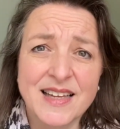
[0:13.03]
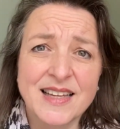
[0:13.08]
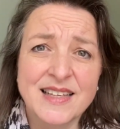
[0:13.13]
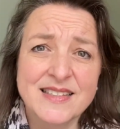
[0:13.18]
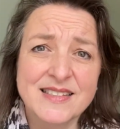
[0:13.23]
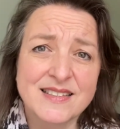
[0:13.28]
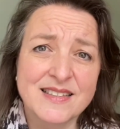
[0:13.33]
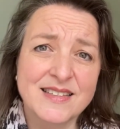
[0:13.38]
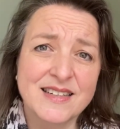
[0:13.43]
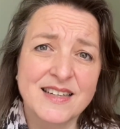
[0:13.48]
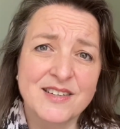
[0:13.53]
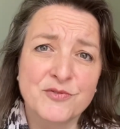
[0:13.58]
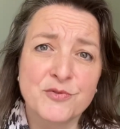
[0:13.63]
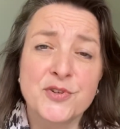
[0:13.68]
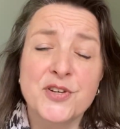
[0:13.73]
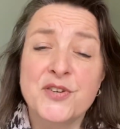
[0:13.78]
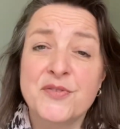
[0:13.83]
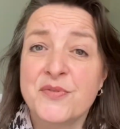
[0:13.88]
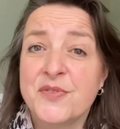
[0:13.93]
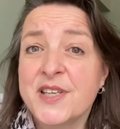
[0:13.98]
It
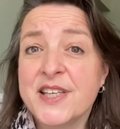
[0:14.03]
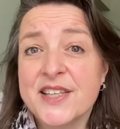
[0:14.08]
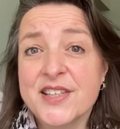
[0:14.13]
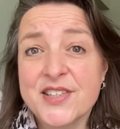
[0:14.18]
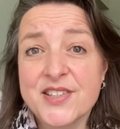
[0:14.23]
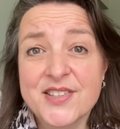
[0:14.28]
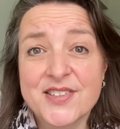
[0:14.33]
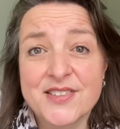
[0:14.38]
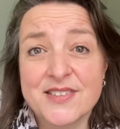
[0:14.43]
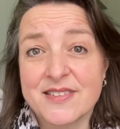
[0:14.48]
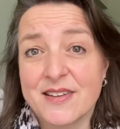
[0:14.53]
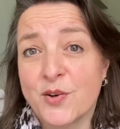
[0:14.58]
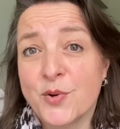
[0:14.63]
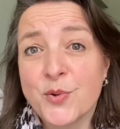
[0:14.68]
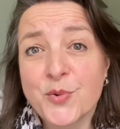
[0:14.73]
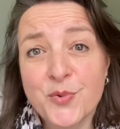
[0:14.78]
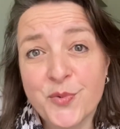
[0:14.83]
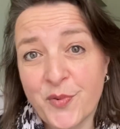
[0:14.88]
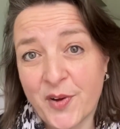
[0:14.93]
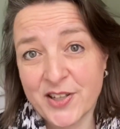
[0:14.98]
reveals
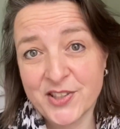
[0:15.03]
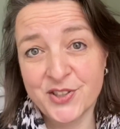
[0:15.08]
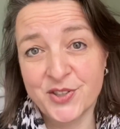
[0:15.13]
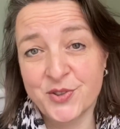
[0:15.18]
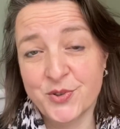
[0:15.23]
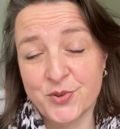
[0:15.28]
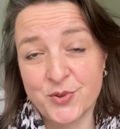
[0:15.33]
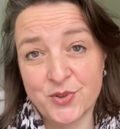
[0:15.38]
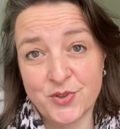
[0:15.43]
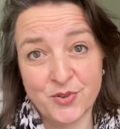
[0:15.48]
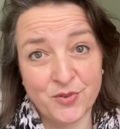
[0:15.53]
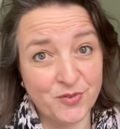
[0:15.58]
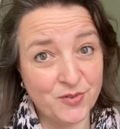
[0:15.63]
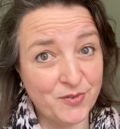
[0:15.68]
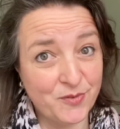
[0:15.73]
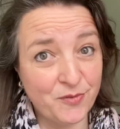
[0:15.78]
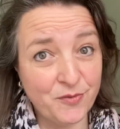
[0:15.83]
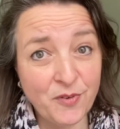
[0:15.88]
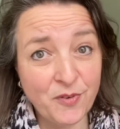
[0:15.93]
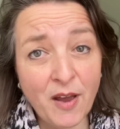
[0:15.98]
old-fashioned
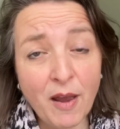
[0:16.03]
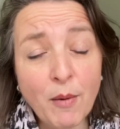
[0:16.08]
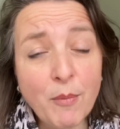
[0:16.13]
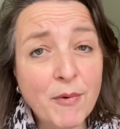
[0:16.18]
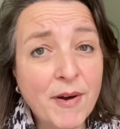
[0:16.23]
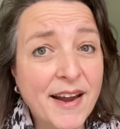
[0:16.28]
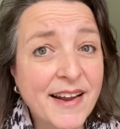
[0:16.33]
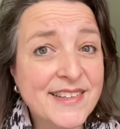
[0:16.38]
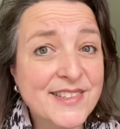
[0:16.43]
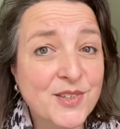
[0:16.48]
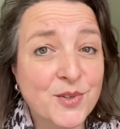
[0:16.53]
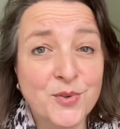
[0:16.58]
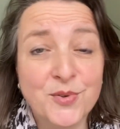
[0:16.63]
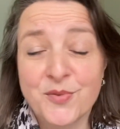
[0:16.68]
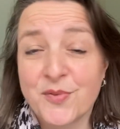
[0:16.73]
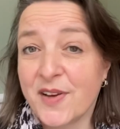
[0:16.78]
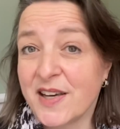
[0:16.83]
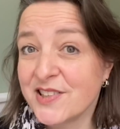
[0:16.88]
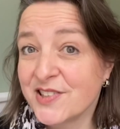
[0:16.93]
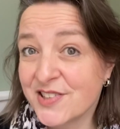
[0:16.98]
fabrics,
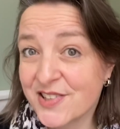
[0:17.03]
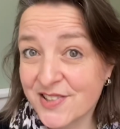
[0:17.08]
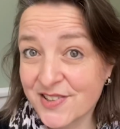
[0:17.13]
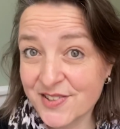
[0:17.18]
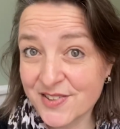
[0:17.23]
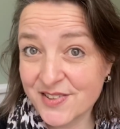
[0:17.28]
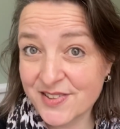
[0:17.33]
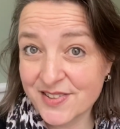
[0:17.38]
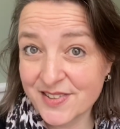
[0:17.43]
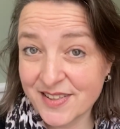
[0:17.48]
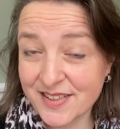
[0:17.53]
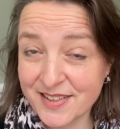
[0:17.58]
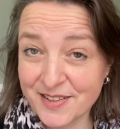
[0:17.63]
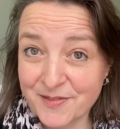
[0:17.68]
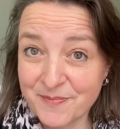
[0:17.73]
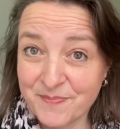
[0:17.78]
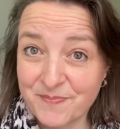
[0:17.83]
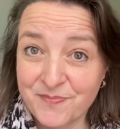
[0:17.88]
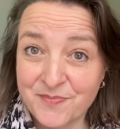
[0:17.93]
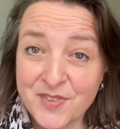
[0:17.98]
old-fashioned
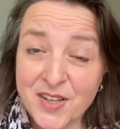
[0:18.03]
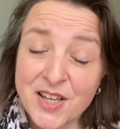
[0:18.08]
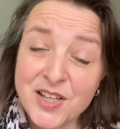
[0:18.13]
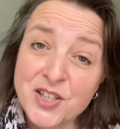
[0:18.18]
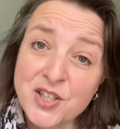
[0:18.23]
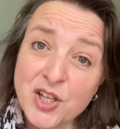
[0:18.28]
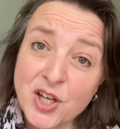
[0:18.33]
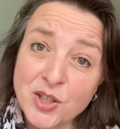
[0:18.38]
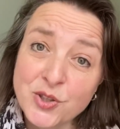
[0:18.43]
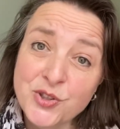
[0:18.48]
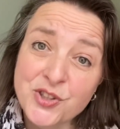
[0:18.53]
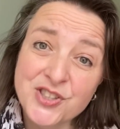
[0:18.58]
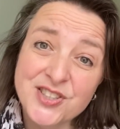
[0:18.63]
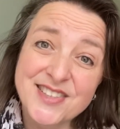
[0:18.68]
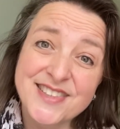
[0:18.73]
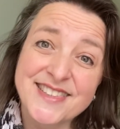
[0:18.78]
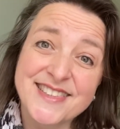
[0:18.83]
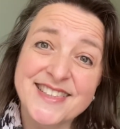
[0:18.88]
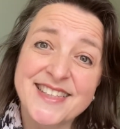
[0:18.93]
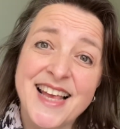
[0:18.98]

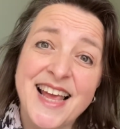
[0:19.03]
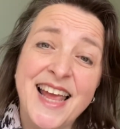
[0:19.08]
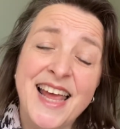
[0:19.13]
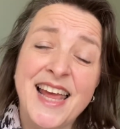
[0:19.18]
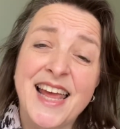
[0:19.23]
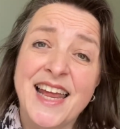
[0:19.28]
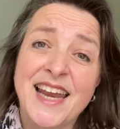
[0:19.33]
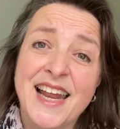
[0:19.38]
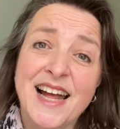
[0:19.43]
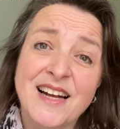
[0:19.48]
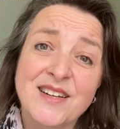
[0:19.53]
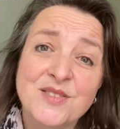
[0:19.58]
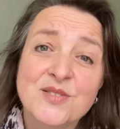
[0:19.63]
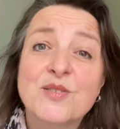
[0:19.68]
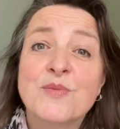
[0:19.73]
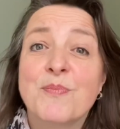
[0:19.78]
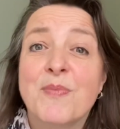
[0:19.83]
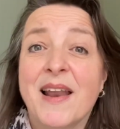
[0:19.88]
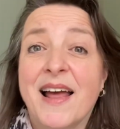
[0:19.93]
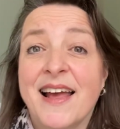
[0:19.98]
notions and how to
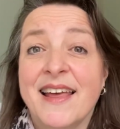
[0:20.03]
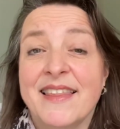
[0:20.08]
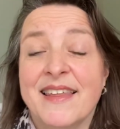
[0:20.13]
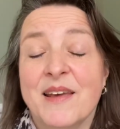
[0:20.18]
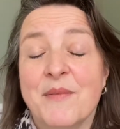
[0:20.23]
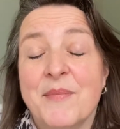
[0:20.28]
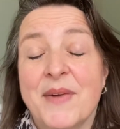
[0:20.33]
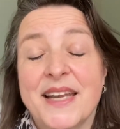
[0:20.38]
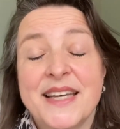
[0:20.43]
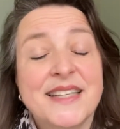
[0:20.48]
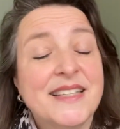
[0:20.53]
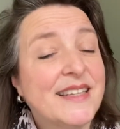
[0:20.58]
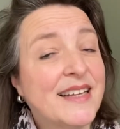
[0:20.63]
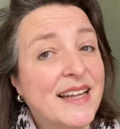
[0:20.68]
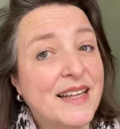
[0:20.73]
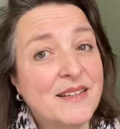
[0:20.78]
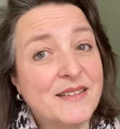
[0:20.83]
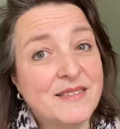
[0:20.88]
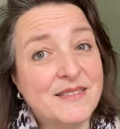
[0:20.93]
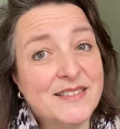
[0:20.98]
apply them, and it
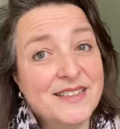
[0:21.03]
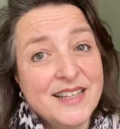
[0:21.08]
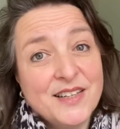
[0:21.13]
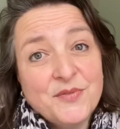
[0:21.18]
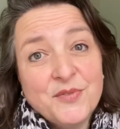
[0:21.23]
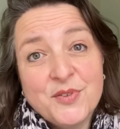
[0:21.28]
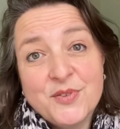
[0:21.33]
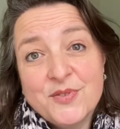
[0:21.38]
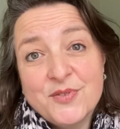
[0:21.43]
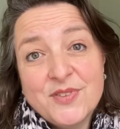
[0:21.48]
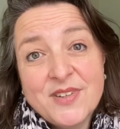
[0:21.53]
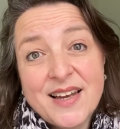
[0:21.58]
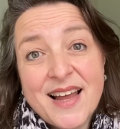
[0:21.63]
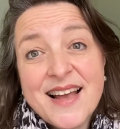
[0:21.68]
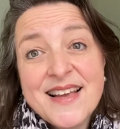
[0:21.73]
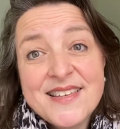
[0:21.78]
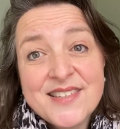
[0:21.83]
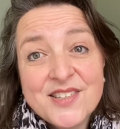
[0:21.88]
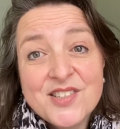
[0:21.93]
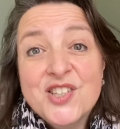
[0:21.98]
can give you
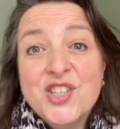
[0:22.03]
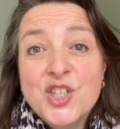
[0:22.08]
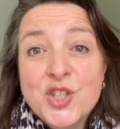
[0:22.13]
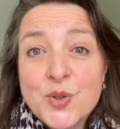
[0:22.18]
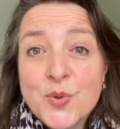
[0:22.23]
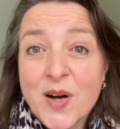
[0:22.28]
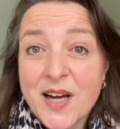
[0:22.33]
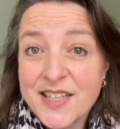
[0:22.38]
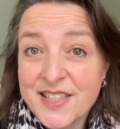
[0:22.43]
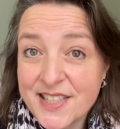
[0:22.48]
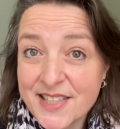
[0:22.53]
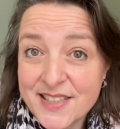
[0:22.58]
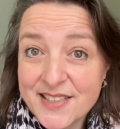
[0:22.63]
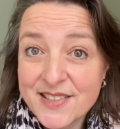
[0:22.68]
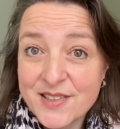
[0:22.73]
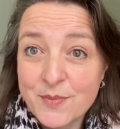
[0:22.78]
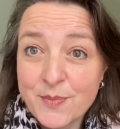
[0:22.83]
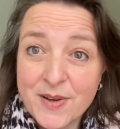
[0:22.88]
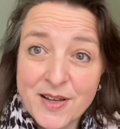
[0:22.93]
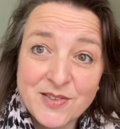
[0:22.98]
nice new
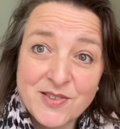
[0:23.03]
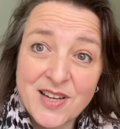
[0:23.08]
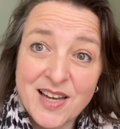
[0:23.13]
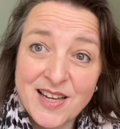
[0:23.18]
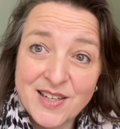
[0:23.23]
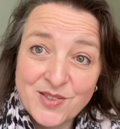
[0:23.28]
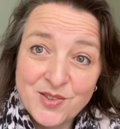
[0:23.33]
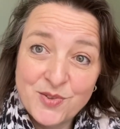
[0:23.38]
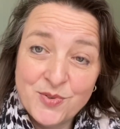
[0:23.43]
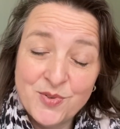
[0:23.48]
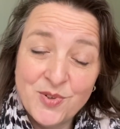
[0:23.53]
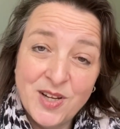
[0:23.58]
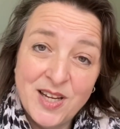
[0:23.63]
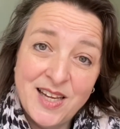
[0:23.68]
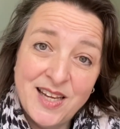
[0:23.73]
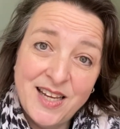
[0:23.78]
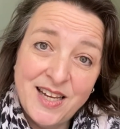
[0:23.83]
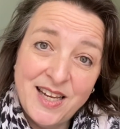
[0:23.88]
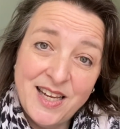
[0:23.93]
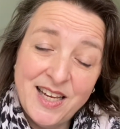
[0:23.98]
ideas about how to
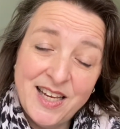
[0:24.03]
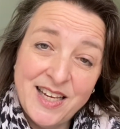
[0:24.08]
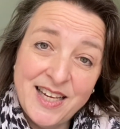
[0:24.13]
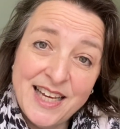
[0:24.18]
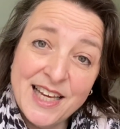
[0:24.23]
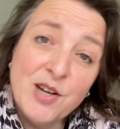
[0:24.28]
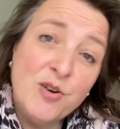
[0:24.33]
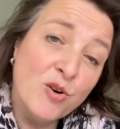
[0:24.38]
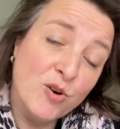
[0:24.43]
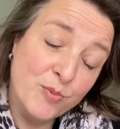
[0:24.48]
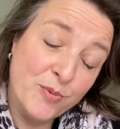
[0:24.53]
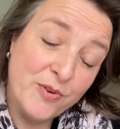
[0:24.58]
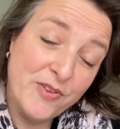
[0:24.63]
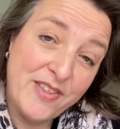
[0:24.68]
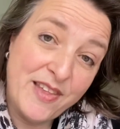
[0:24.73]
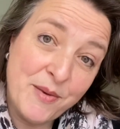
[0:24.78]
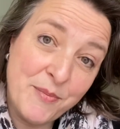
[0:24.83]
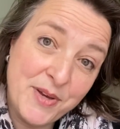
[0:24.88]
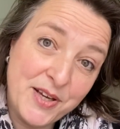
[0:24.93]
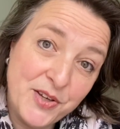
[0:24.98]
incorporate
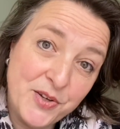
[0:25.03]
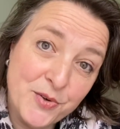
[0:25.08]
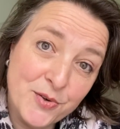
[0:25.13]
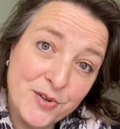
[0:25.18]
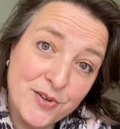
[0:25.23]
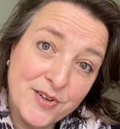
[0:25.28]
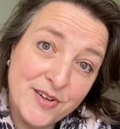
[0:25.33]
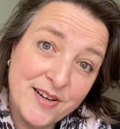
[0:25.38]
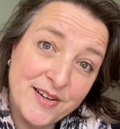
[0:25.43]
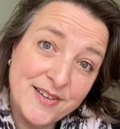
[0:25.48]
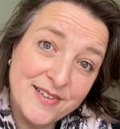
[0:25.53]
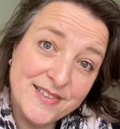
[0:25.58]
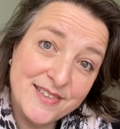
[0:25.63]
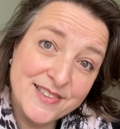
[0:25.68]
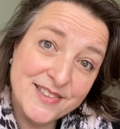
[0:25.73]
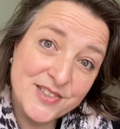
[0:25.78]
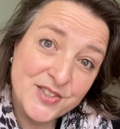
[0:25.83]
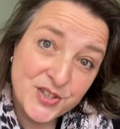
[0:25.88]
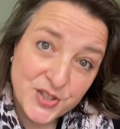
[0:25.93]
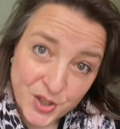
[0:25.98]
them in your
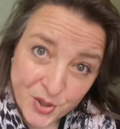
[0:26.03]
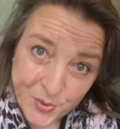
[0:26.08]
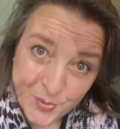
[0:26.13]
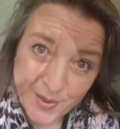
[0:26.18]
sewing.